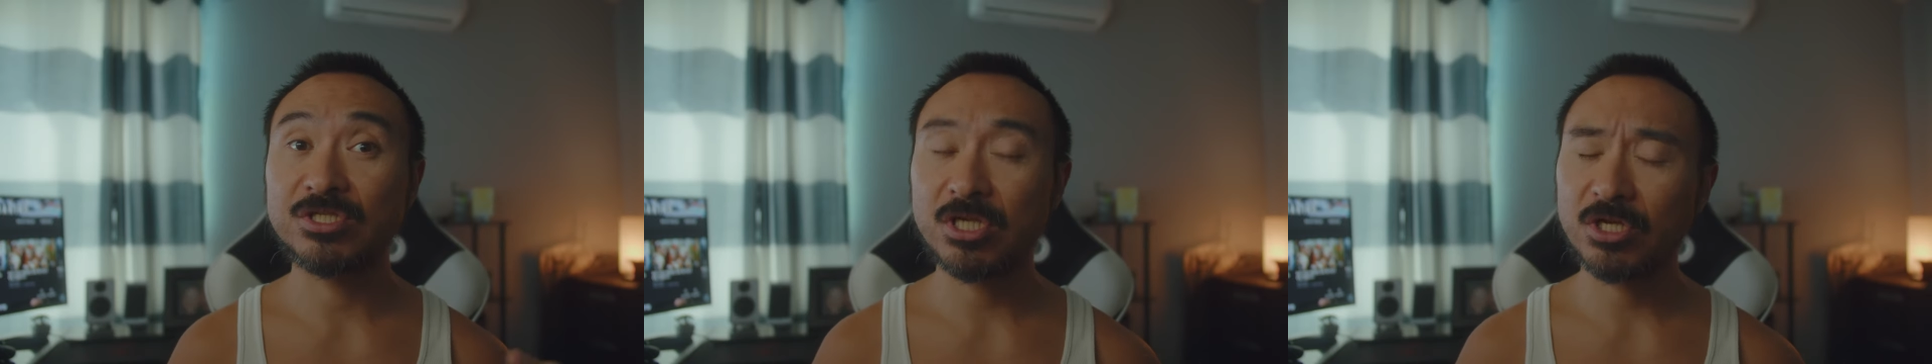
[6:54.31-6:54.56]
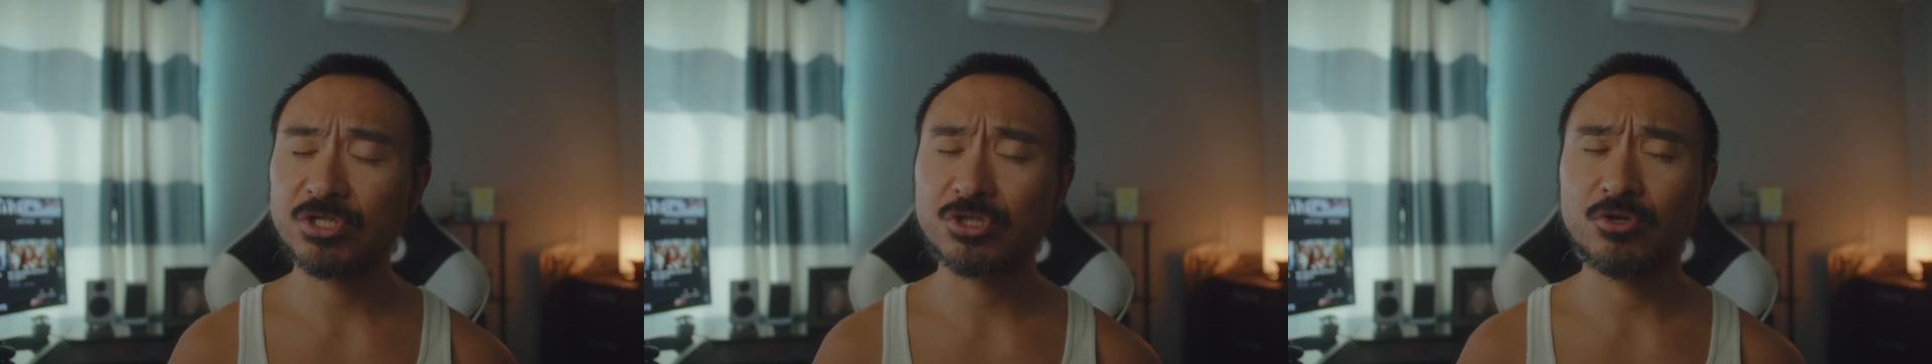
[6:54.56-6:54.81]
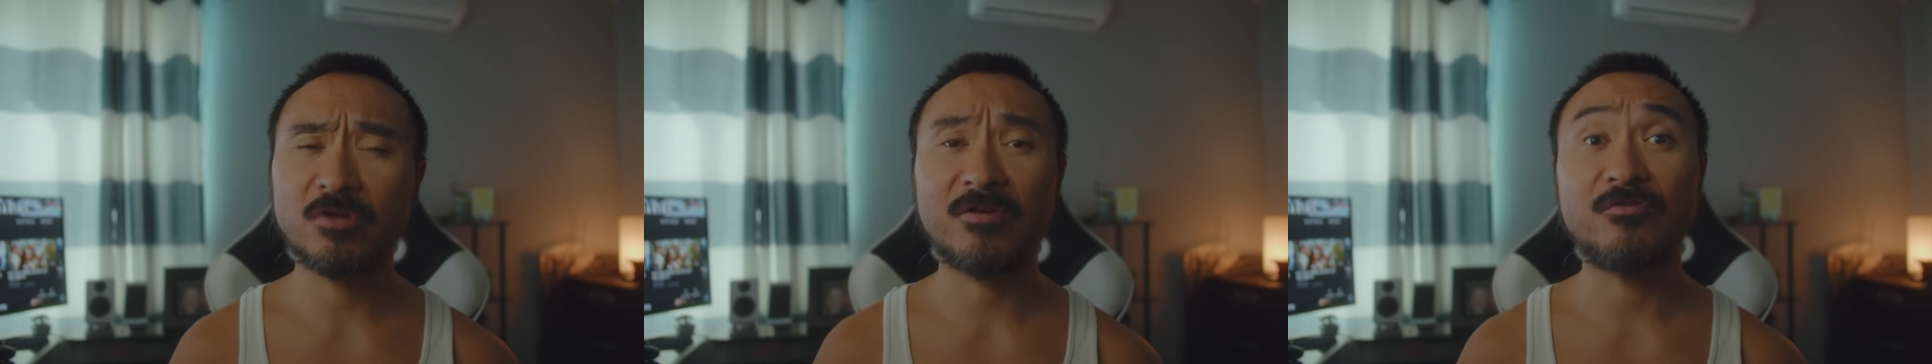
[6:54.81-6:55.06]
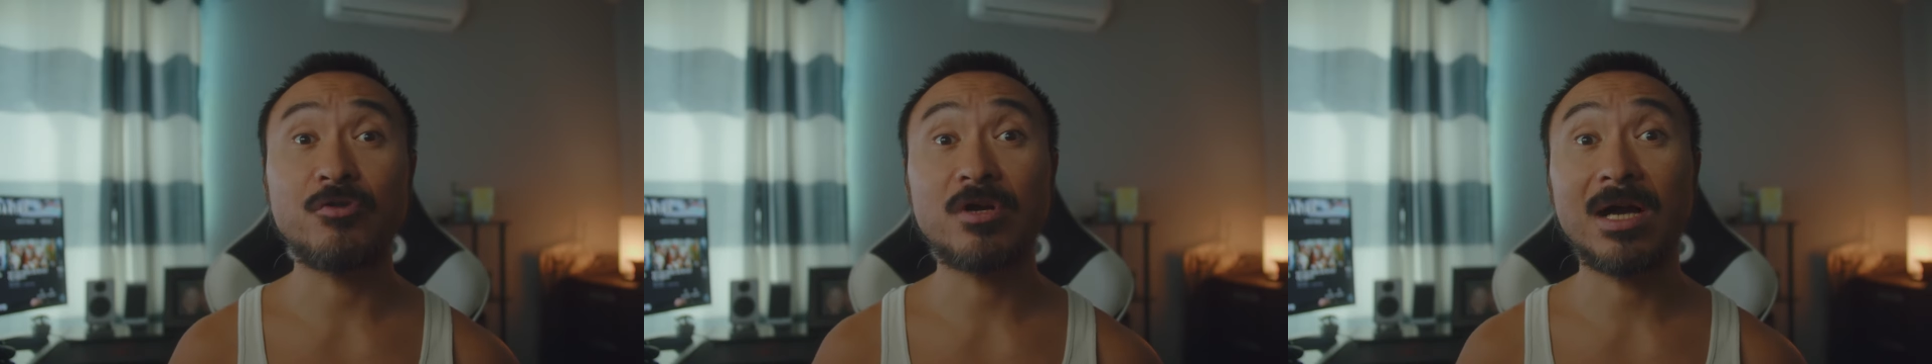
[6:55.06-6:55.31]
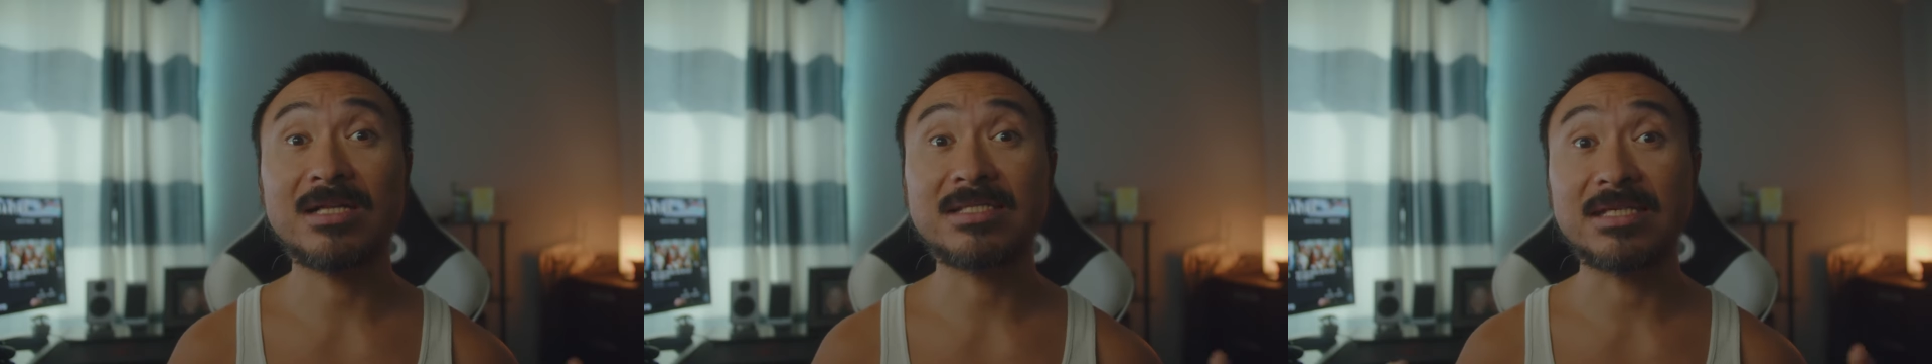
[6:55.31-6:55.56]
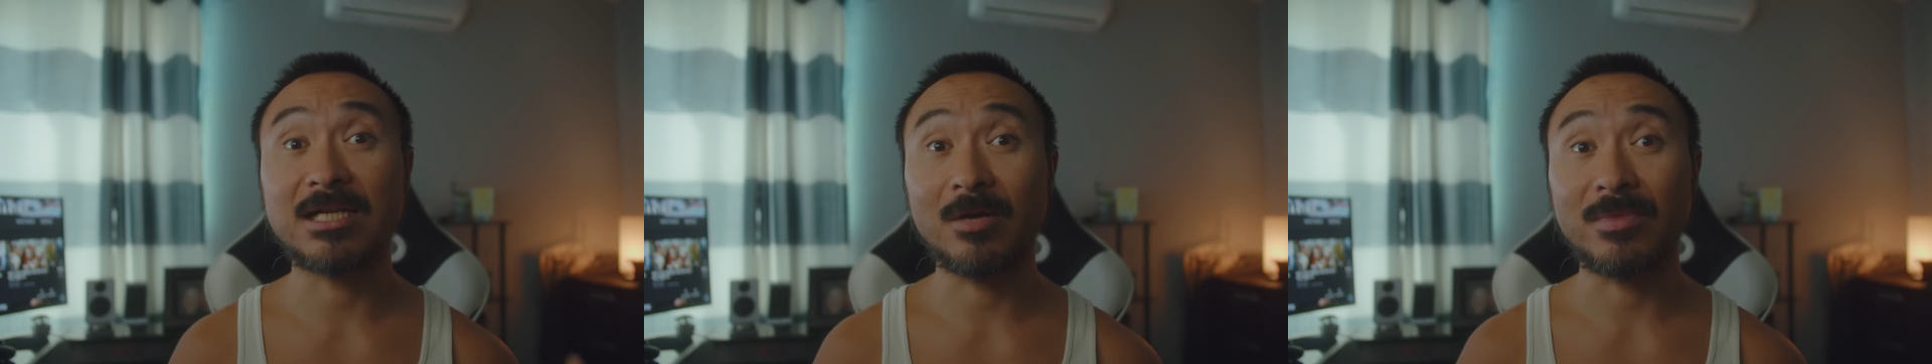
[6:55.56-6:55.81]
just so you know if I have new
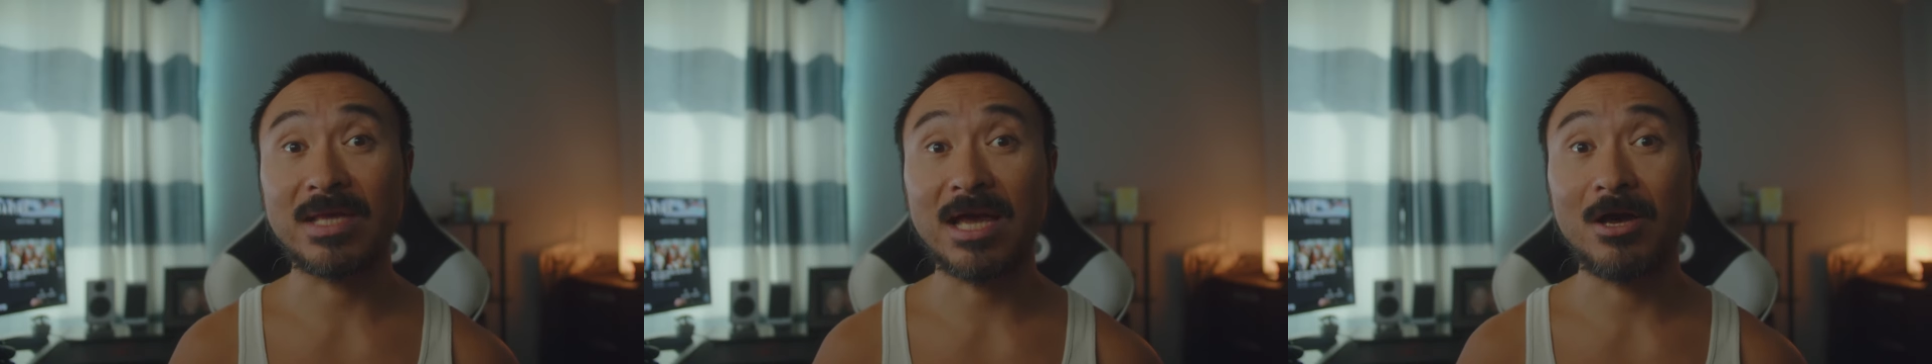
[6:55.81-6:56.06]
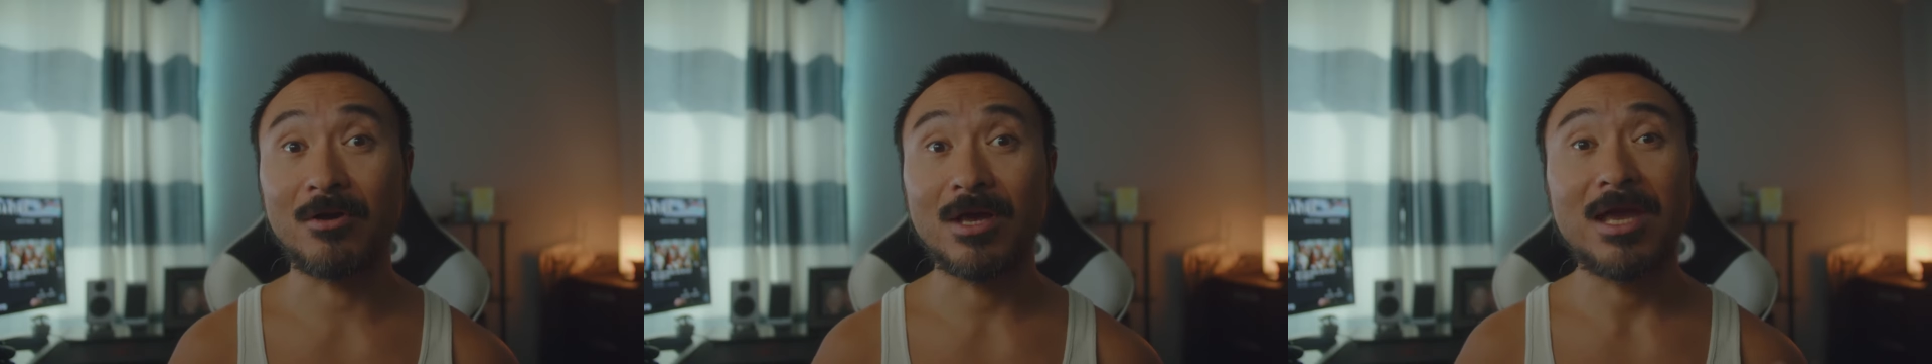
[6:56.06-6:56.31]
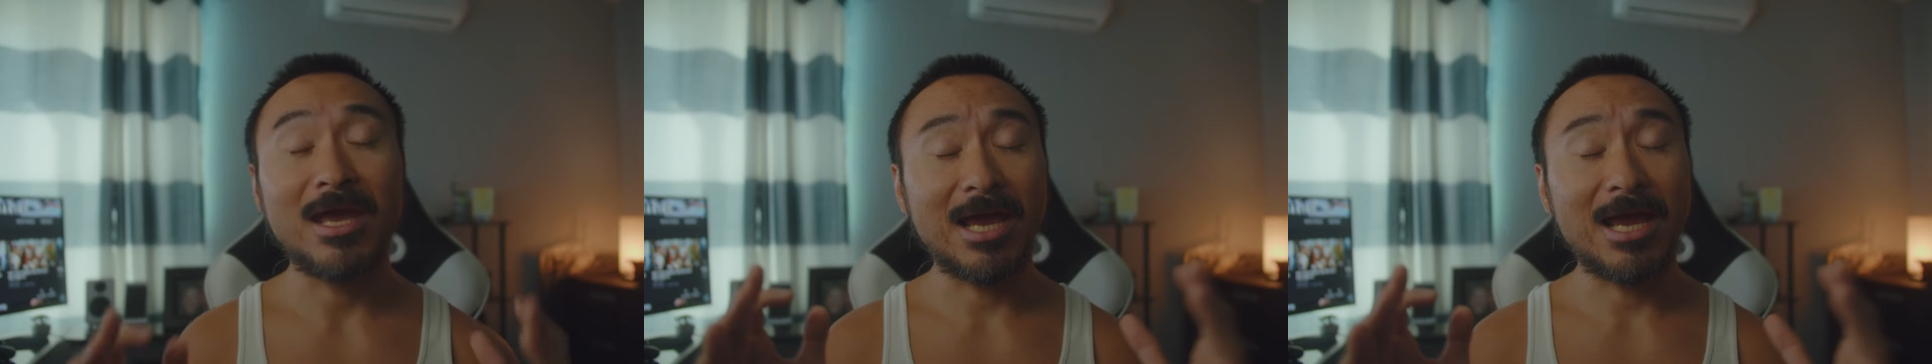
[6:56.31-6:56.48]
content coming out.